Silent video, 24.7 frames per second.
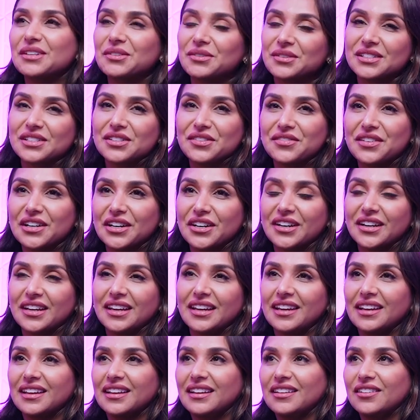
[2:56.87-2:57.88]
It was a
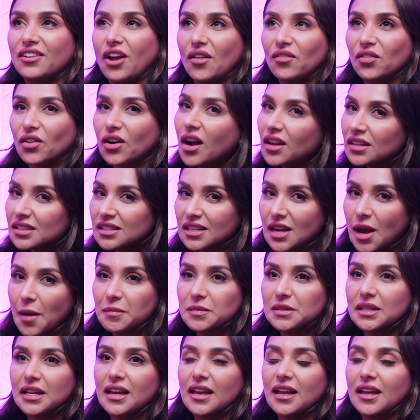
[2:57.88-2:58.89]
very novel
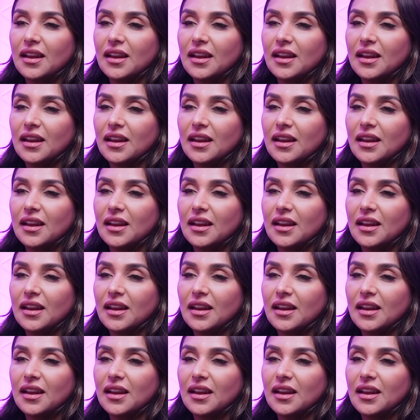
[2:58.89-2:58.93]
concept.